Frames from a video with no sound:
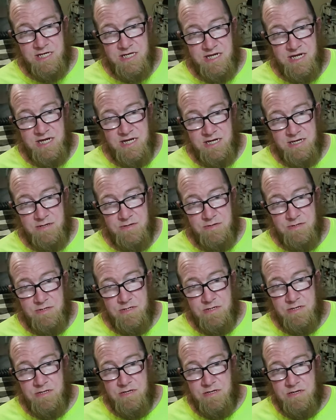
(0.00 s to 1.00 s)

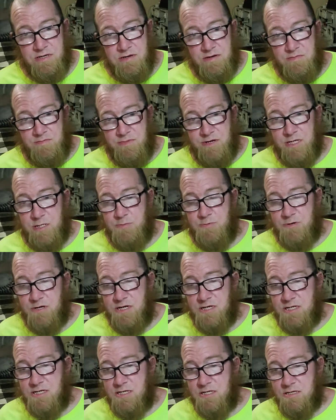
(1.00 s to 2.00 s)
deadlifts, bench
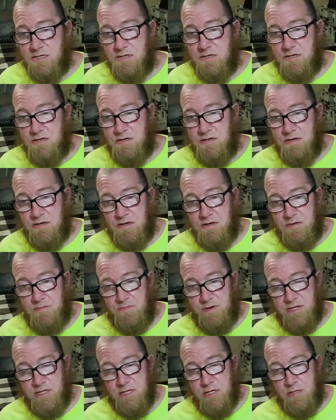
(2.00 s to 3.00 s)
press,
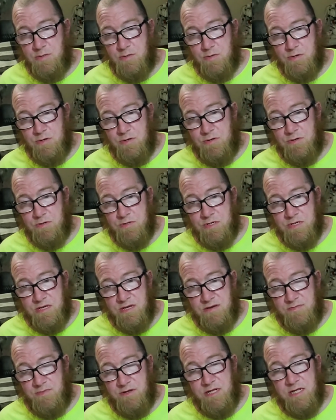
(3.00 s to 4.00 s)
bent over rows,
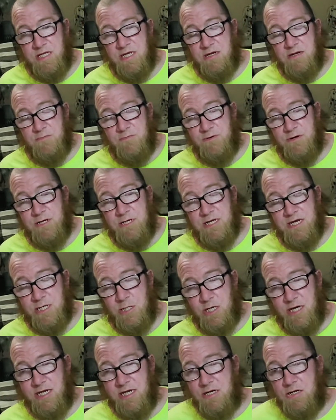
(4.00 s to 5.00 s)
and military press. I
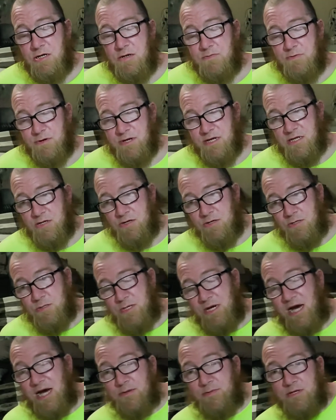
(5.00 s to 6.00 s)
try to incorporate those
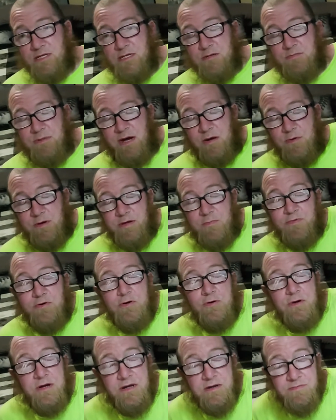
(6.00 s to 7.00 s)
5 into my week
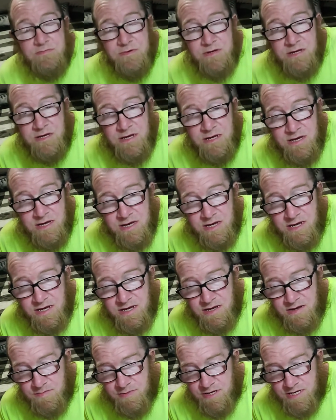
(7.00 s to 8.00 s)
program,
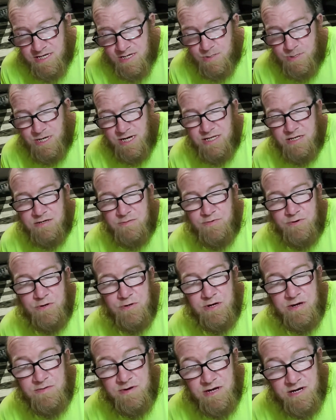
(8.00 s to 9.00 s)
because I followed a
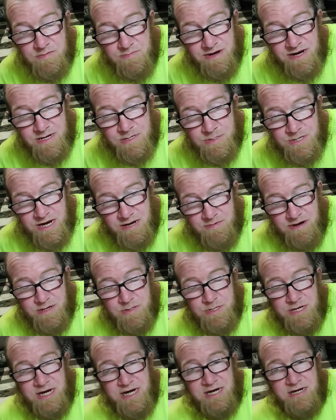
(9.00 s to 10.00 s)
program called
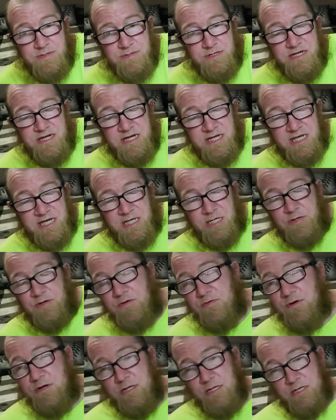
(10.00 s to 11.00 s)
5x5, and accessory
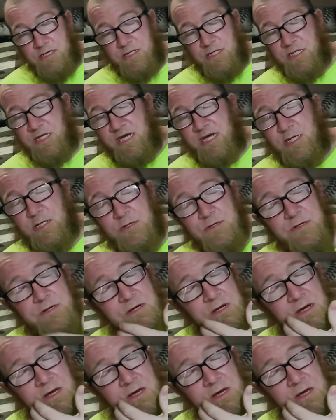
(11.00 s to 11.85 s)
works are just extra.